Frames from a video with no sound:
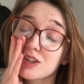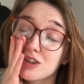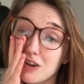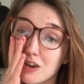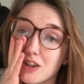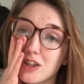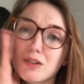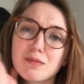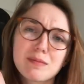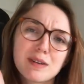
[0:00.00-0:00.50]

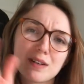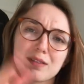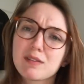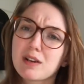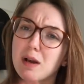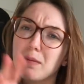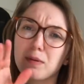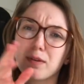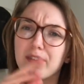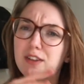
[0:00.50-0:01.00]
do them and a
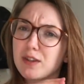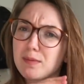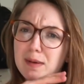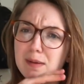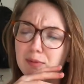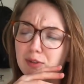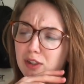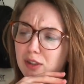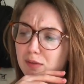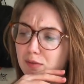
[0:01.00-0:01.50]
couple of other
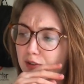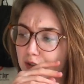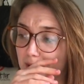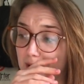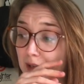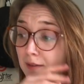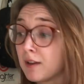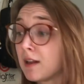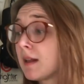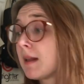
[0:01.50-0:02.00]
people do them as
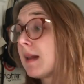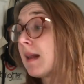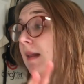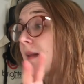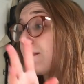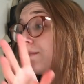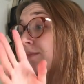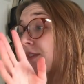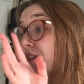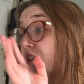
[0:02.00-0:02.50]
well.
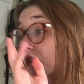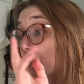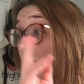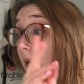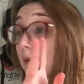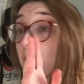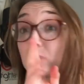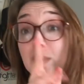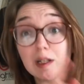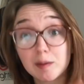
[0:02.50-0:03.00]
So
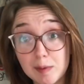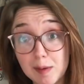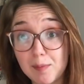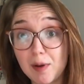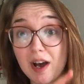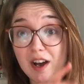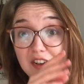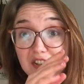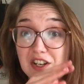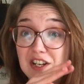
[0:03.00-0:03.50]
I will be
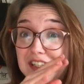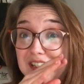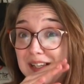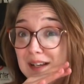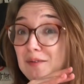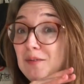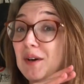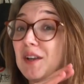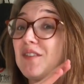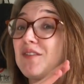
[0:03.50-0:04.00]

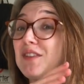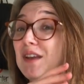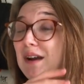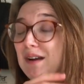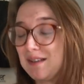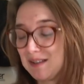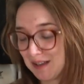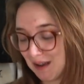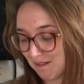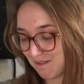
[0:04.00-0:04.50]
purchasing one of
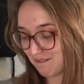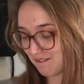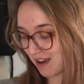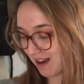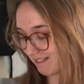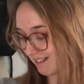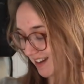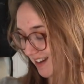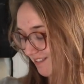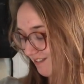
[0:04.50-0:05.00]
those
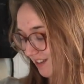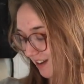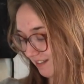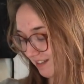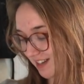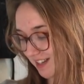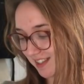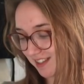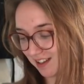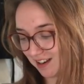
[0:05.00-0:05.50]
very,
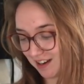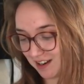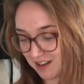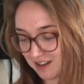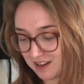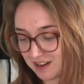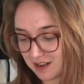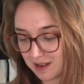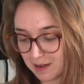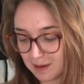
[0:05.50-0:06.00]
very
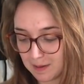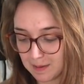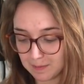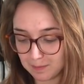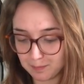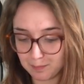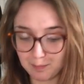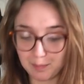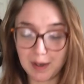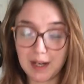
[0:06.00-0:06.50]
soon.
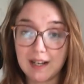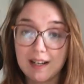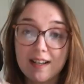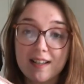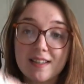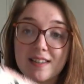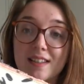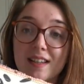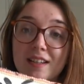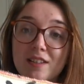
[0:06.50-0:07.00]

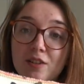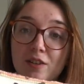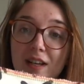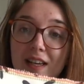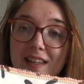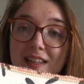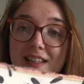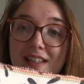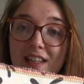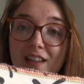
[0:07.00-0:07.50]
But I do
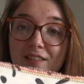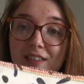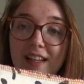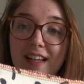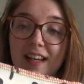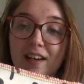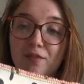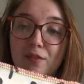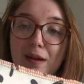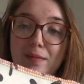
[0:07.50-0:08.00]
get these lovely
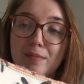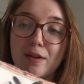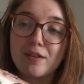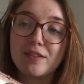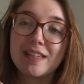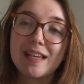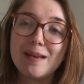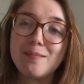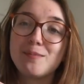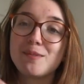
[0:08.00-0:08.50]
kind of rainbow
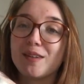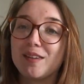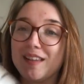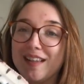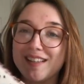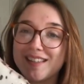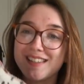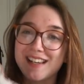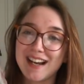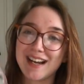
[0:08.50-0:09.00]
seams on the
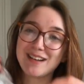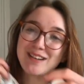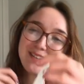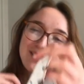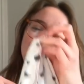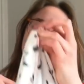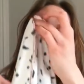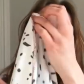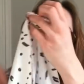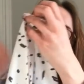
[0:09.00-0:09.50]
inside, it's really